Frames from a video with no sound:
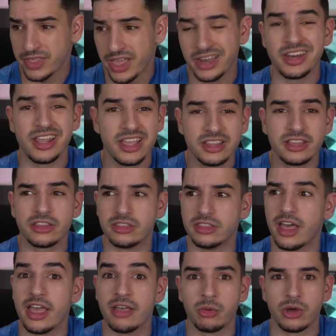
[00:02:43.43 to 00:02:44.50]
And in
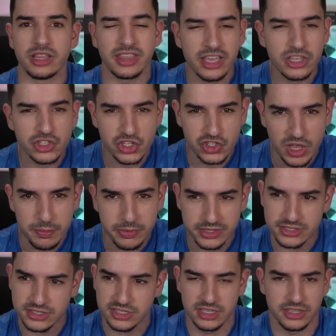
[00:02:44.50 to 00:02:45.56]
the Asian
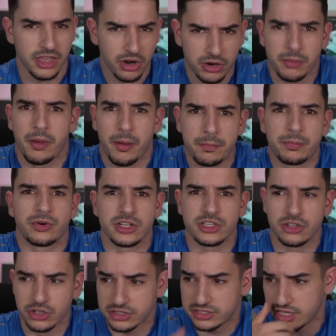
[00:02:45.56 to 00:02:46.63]
Champions League, they are a pretty
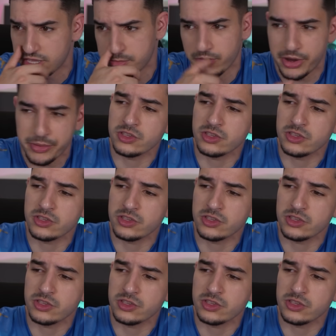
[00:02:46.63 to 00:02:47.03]
good team, right?